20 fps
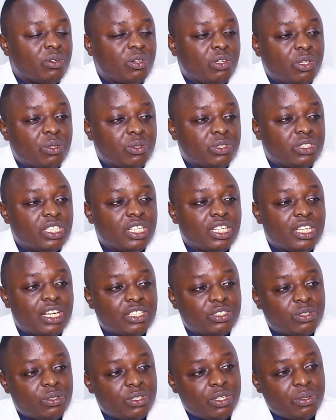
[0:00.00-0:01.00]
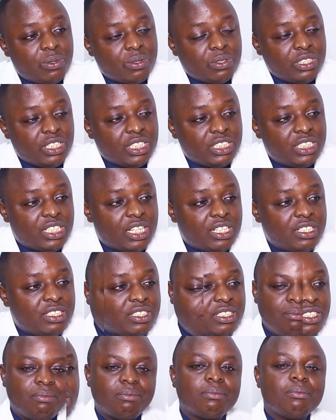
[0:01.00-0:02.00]
using nasal
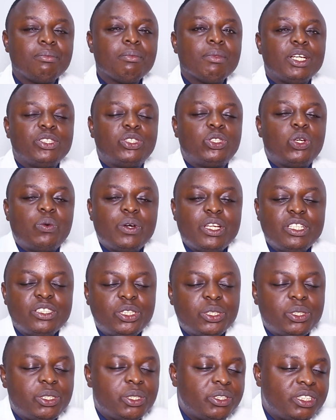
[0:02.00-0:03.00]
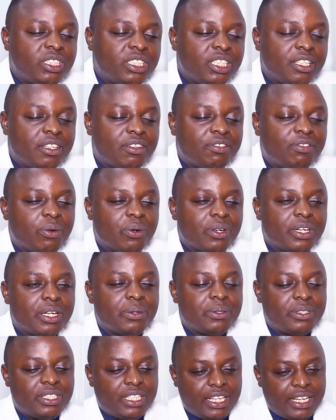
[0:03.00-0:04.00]
decongestants. So when should you seek for
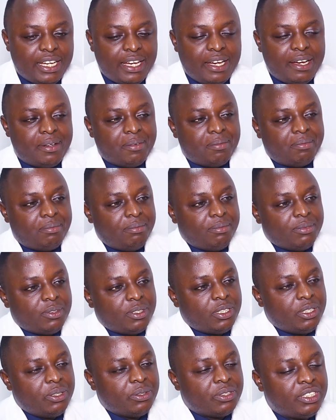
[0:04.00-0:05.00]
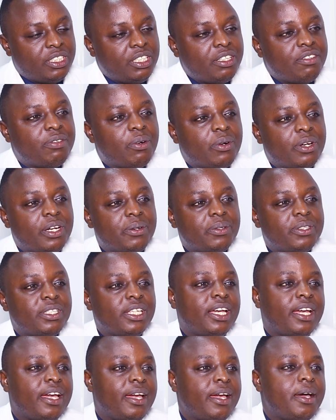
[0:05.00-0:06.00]
healthy care? You seek for healthy
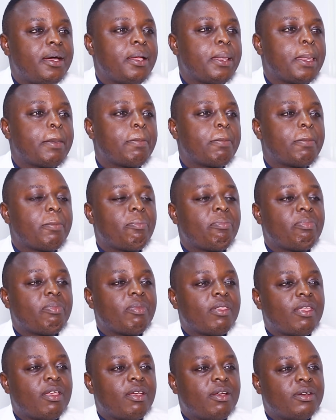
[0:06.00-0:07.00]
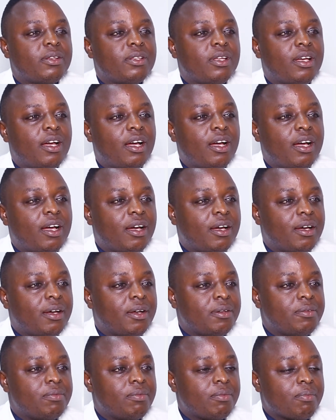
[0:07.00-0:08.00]
care uh,